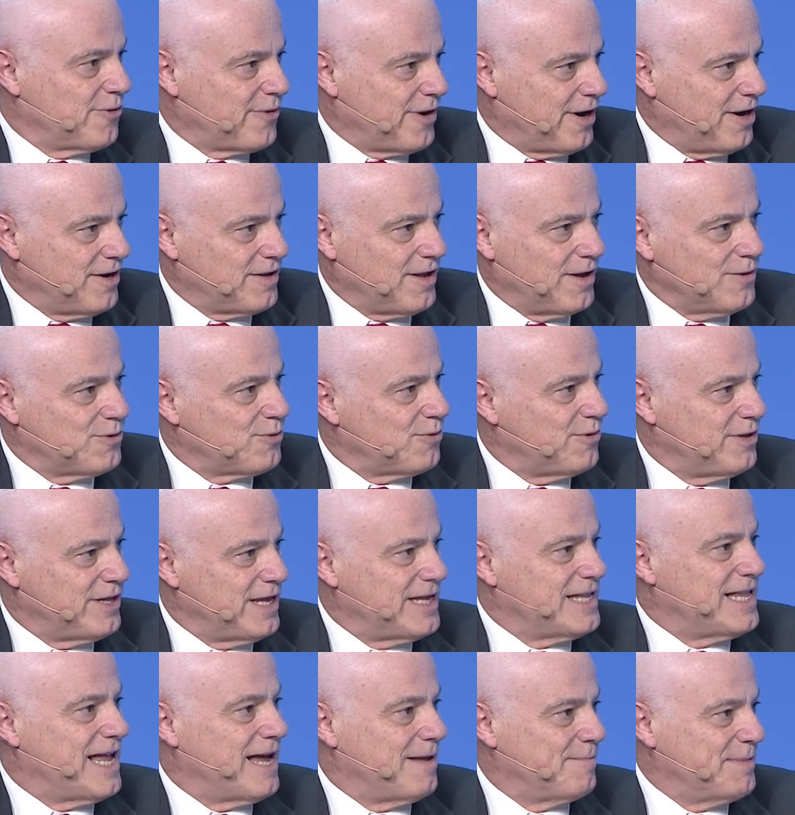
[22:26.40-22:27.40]
rather than through
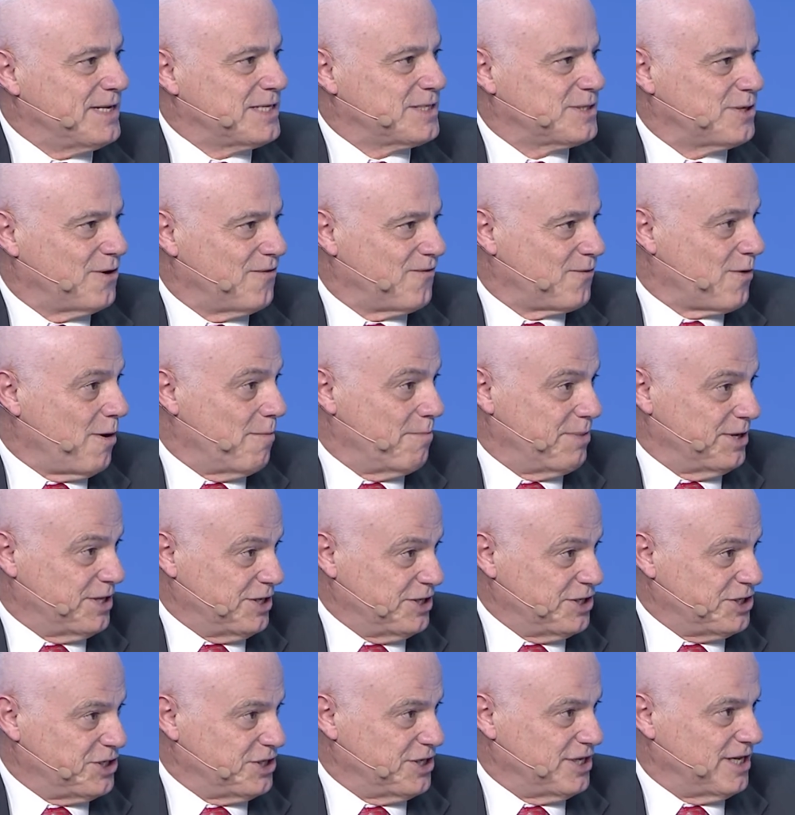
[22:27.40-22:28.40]
dynamics of
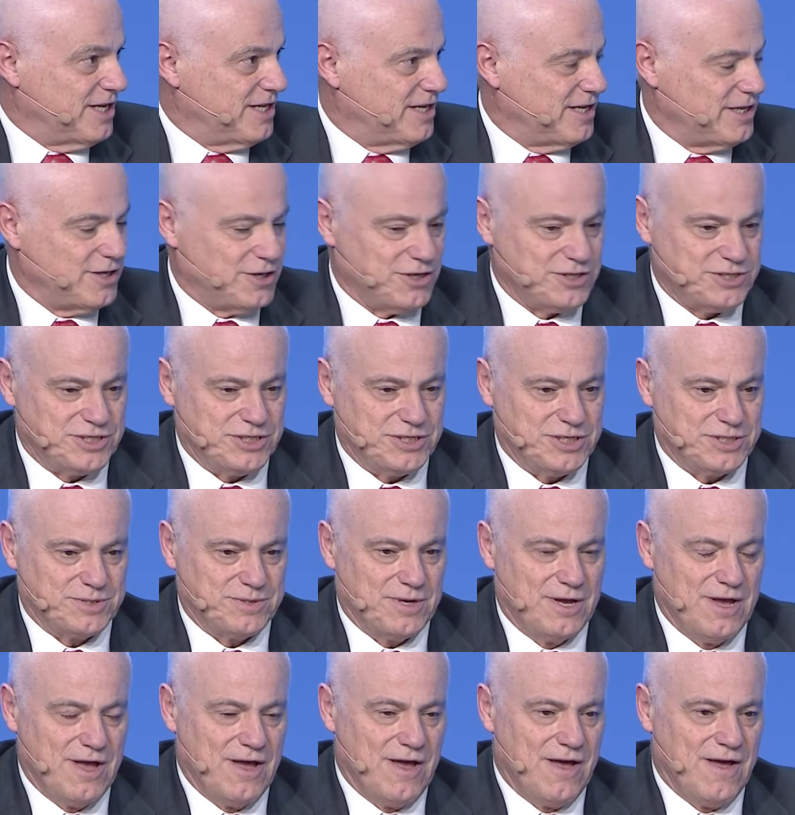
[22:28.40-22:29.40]
competition and endogenous
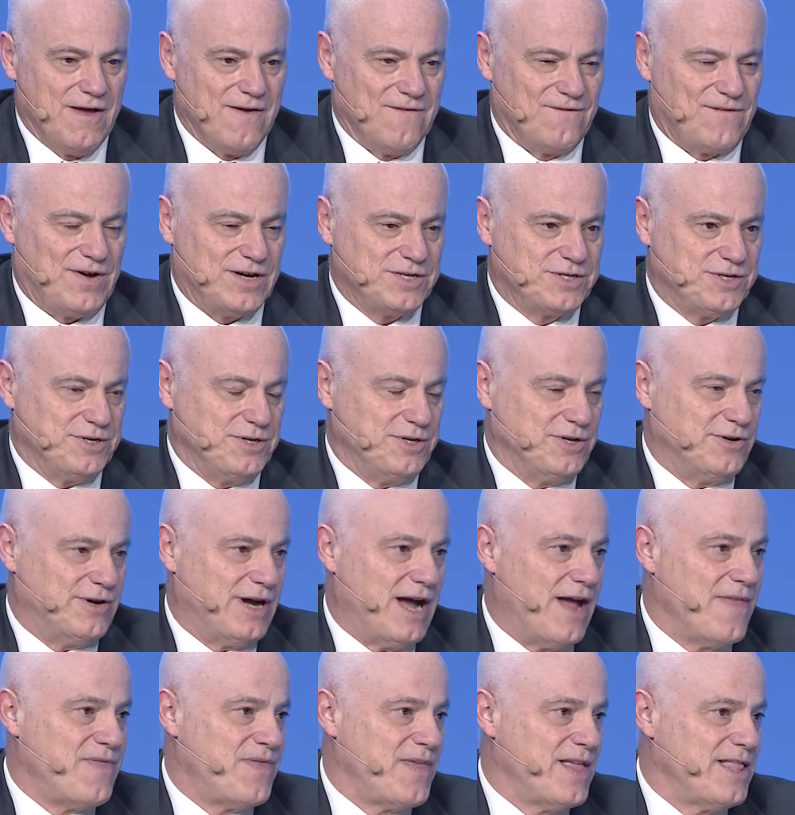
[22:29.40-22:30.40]
function.
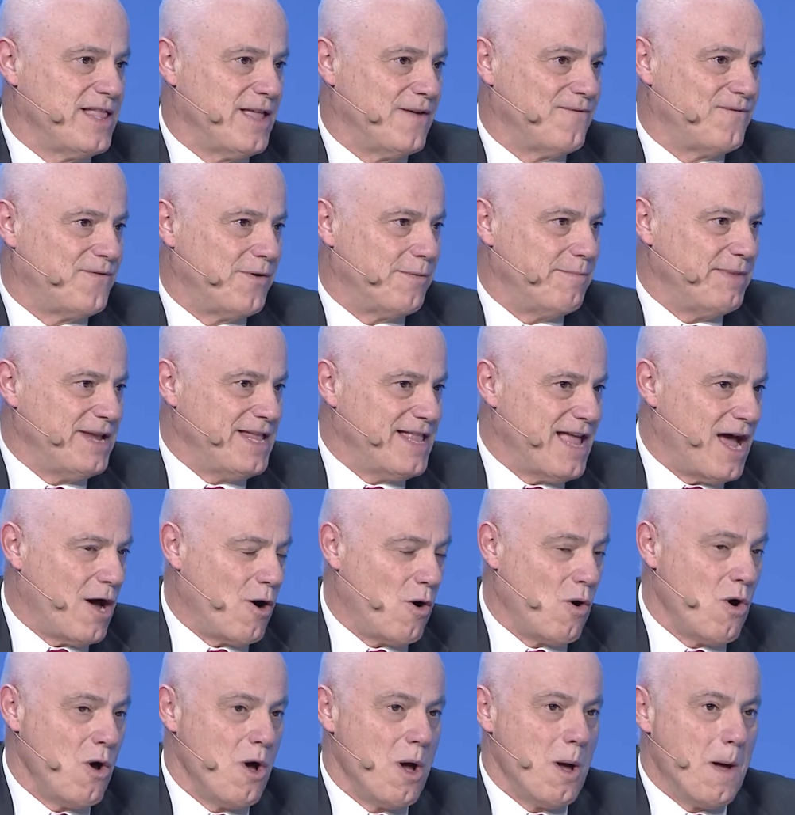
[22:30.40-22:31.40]
I think that for me
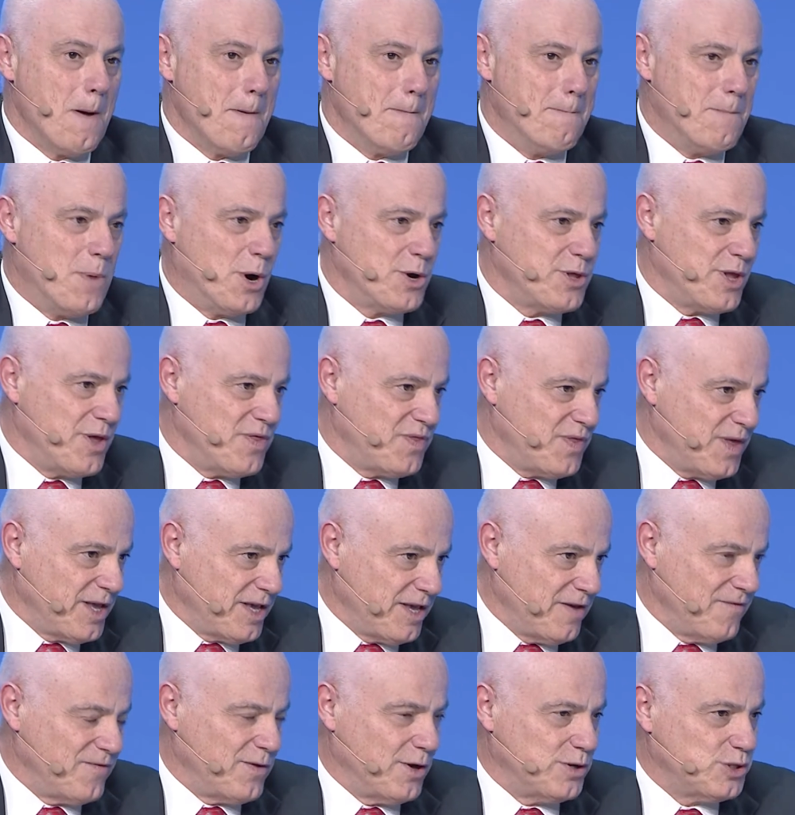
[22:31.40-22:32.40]
now, more than
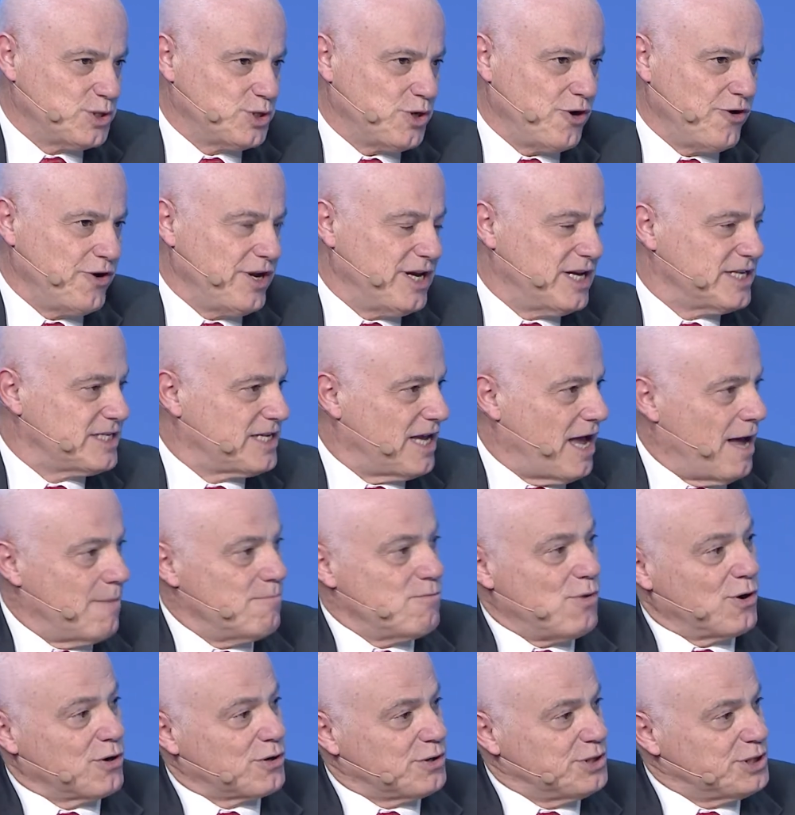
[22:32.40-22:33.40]
thinking of those areas,
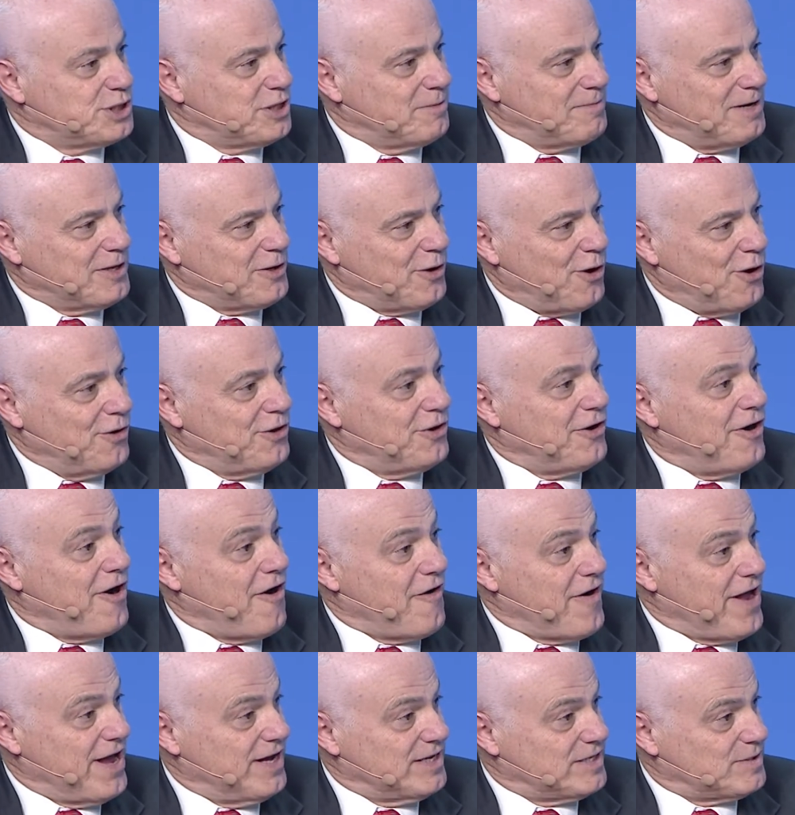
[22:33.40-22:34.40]
I'm more concerned about other
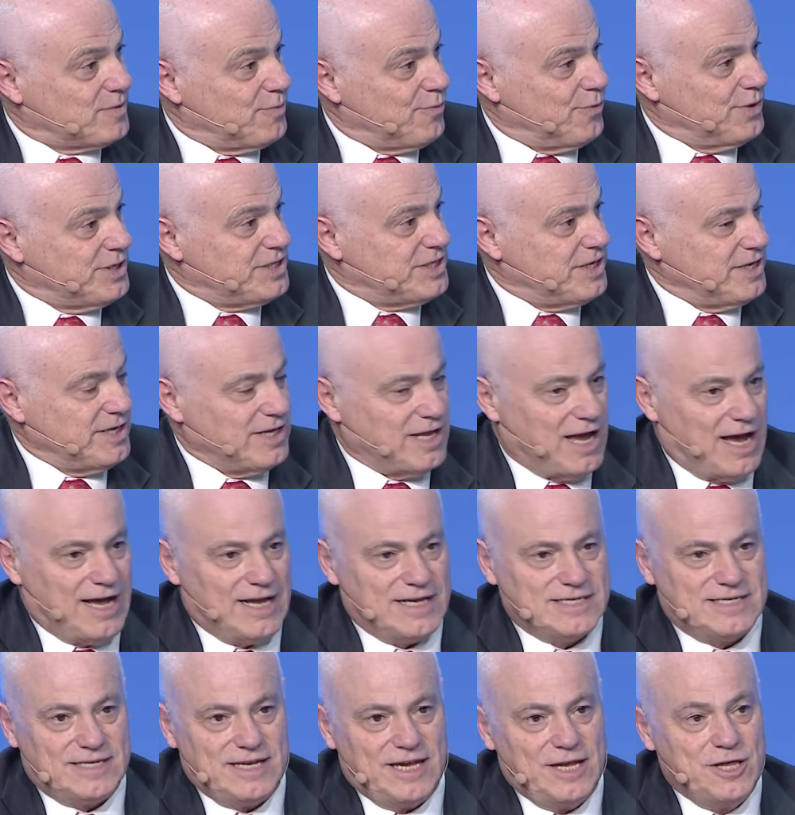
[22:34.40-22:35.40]
areas, which
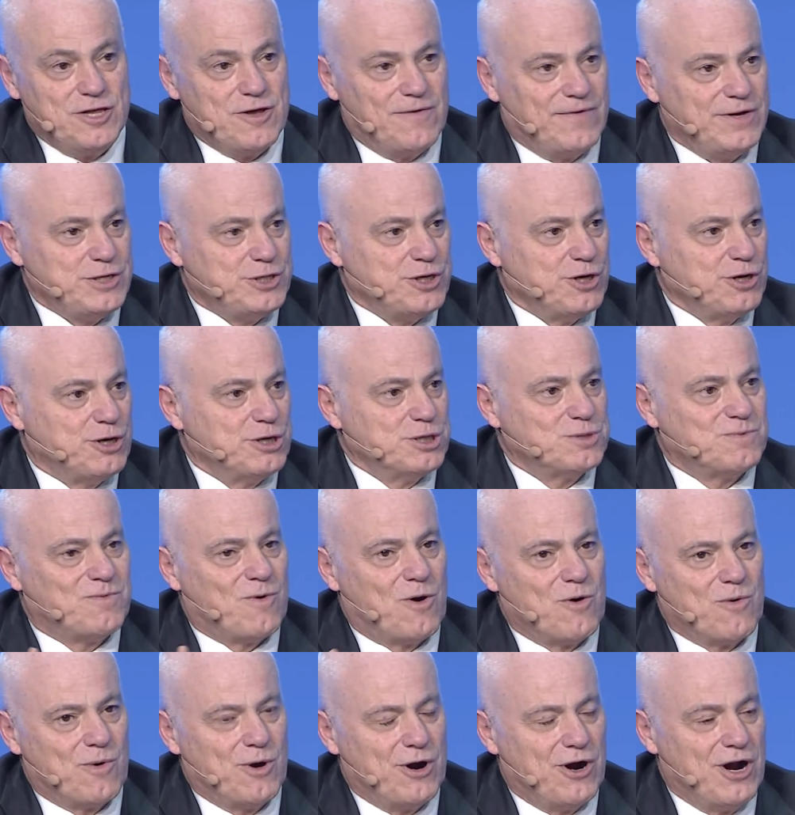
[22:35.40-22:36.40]
as innovation goes
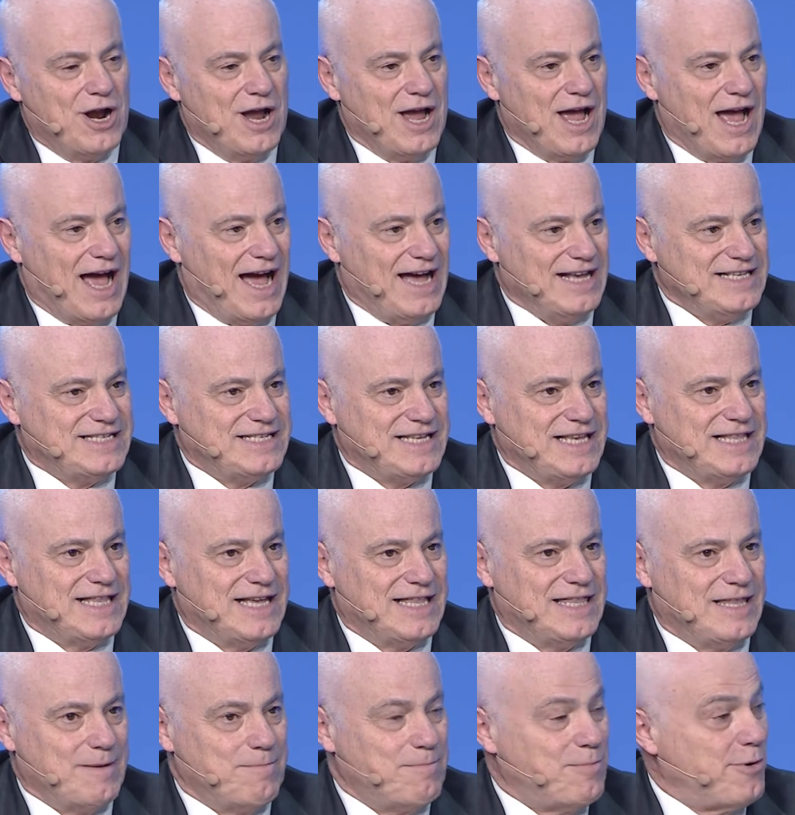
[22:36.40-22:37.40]
forward, I see
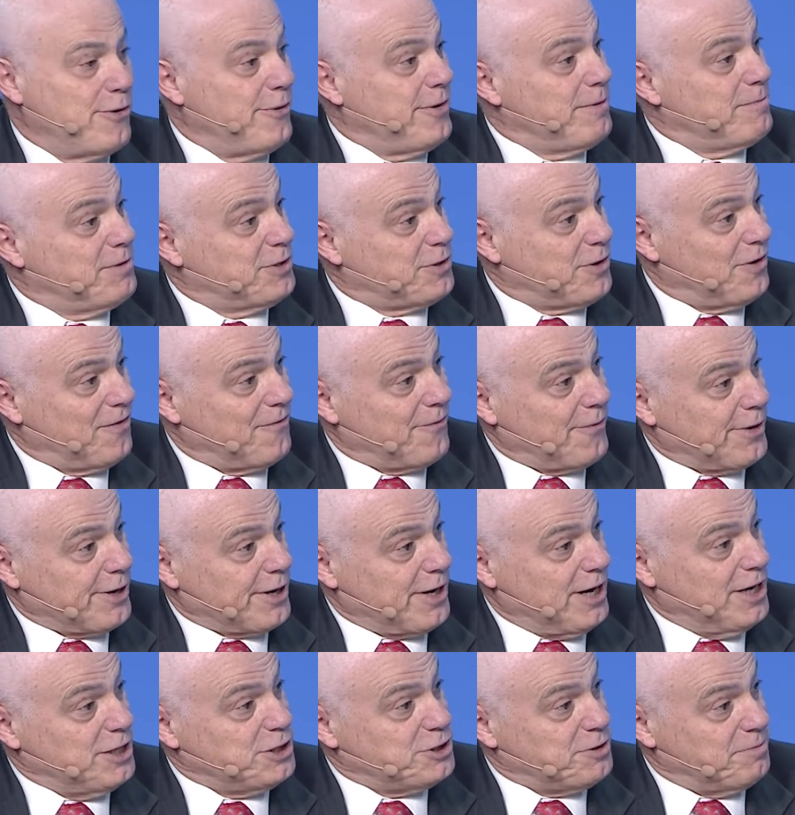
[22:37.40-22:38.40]
that the perimeter of
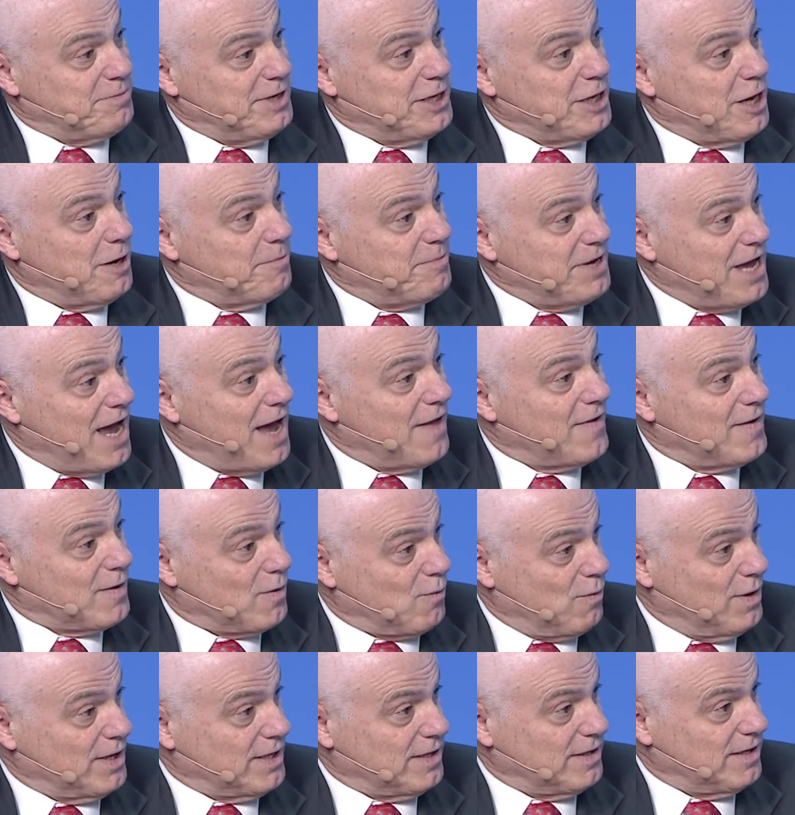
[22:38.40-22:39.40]
regulation may not be
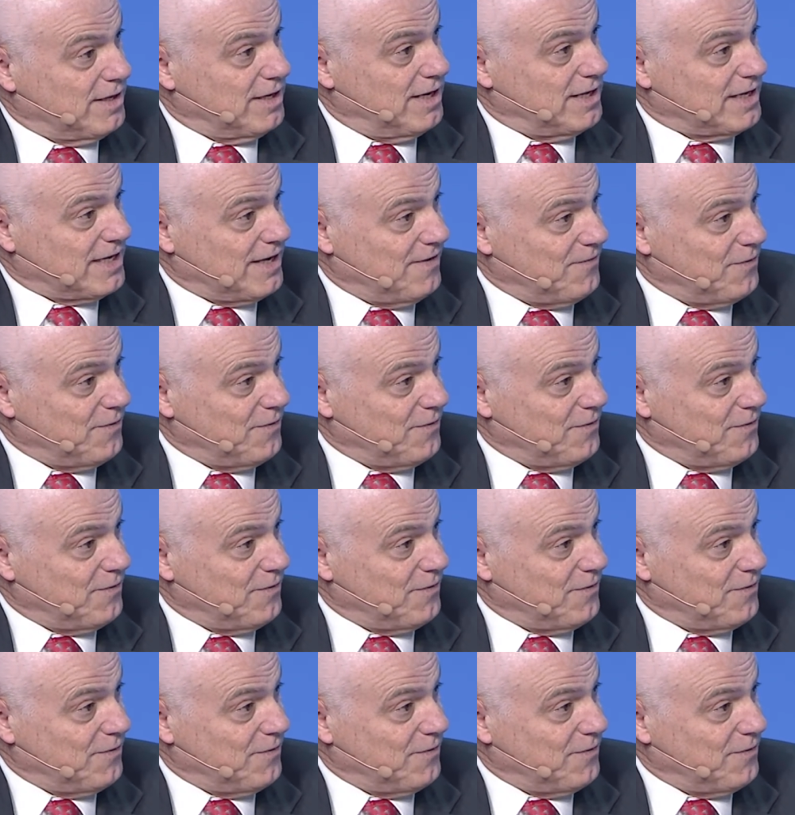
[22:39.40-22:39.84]
adequate. I'll give